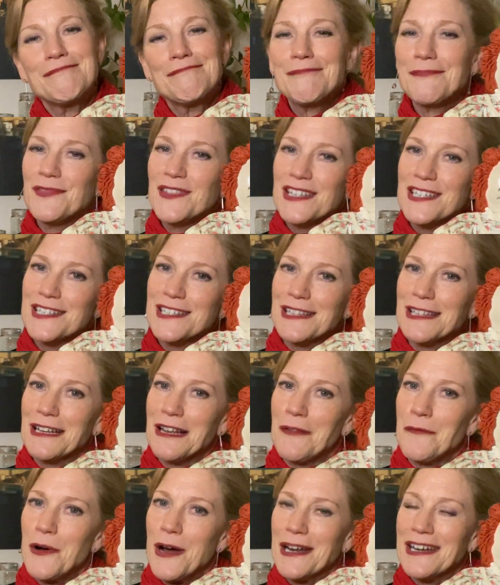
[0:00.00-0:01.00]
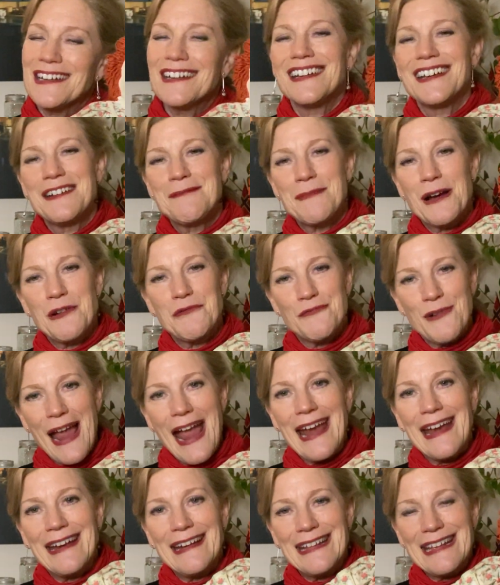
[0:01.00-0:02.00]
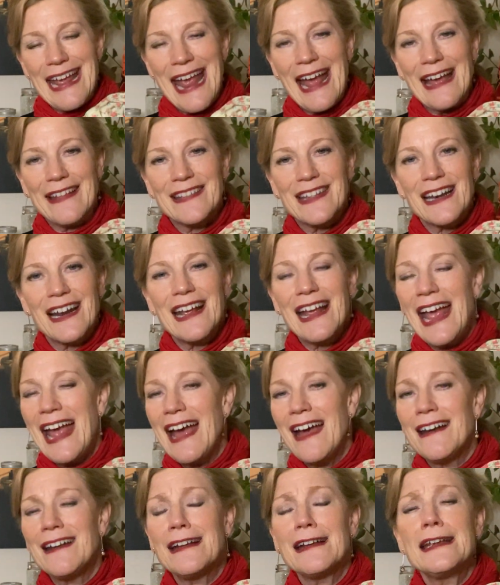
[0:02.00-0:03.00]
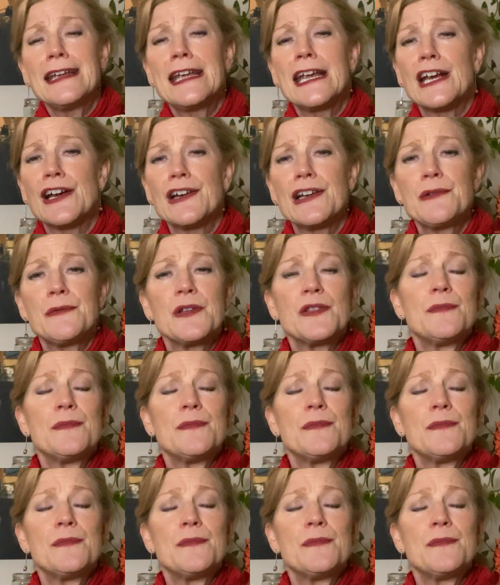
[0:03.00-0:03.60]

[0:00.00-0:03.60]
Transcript: this little one, my Raggedy Ann that I had and carried with